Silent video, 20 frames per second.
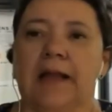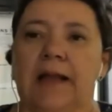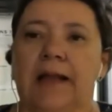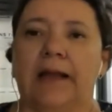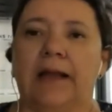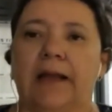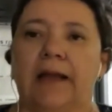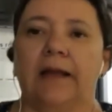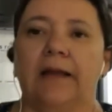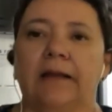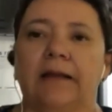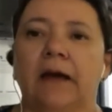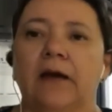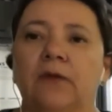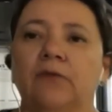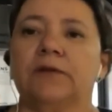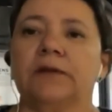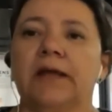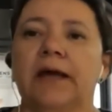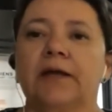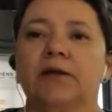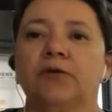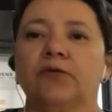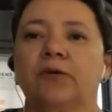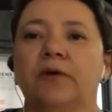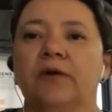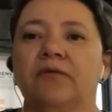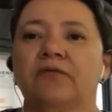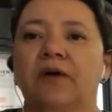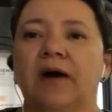And I would like to
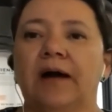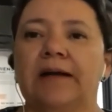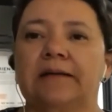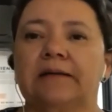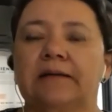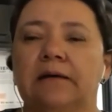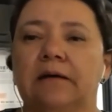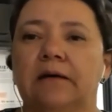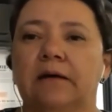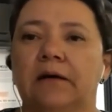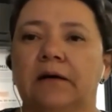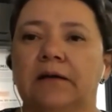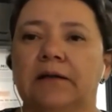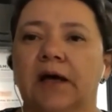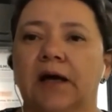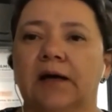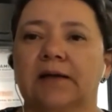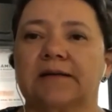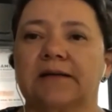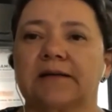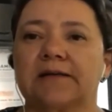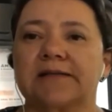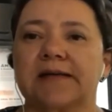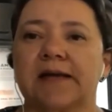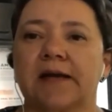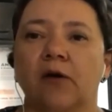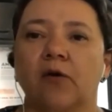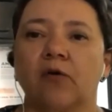invite Dr. St.